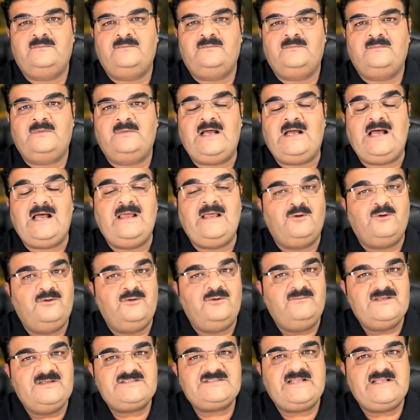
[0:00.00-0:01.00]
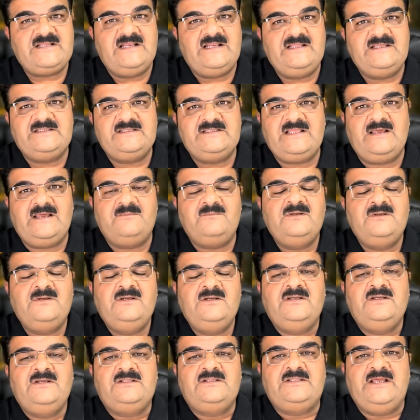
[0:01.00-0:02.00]
I'm always telling them
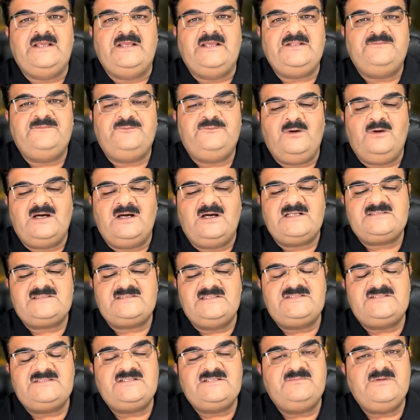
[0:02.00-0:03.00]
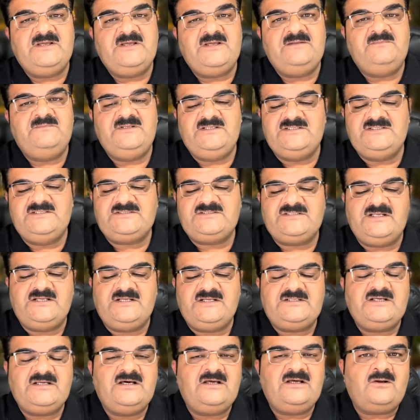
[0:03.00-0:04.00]
that if you are system
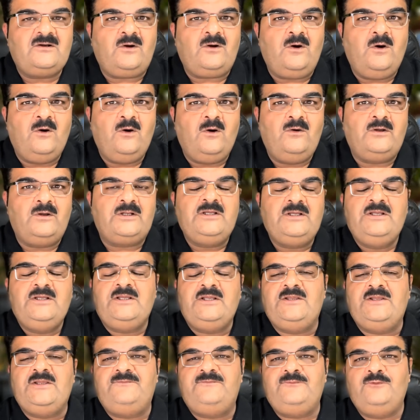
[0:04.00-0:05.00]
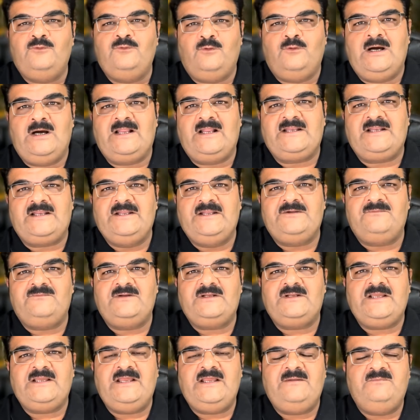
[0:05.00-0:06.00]
administrator, or if you are network
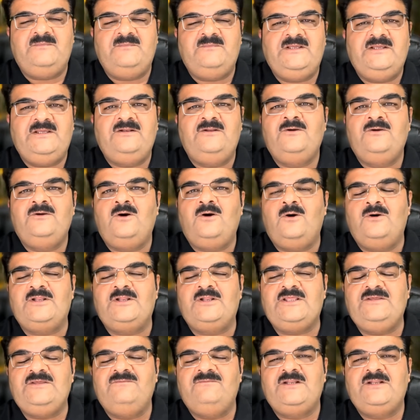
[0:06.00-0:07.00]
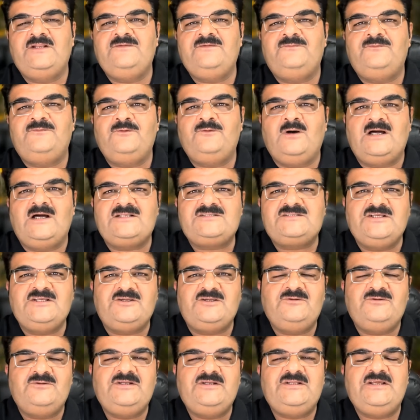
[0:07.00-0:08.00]
admin, or even if you are
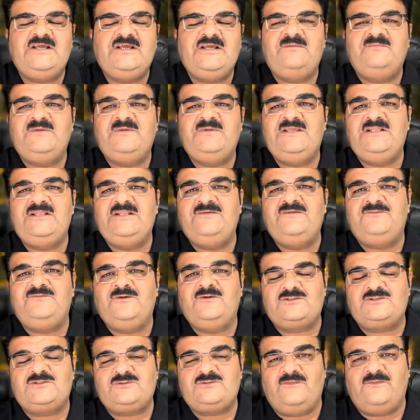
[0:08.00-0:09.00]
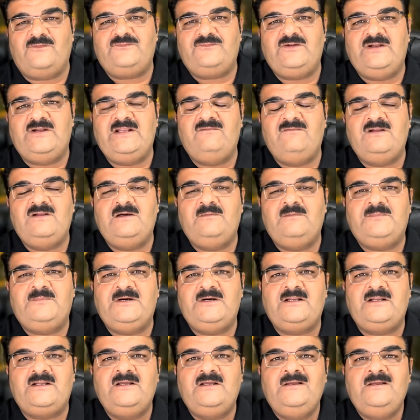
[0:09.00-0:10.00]
security admin, if you are software
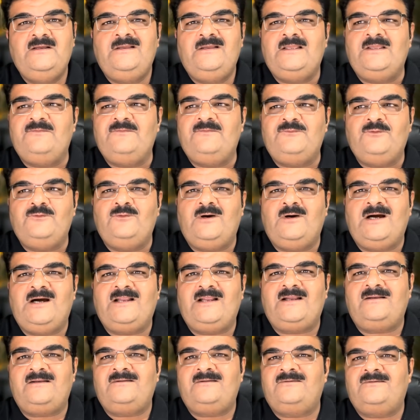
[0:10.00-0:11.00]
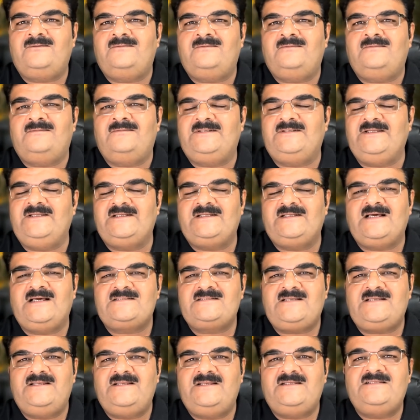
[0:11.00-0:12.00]
developer, if you are data
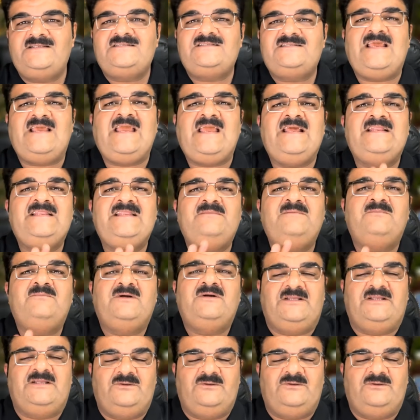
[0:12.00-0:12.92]
scientist, anybody,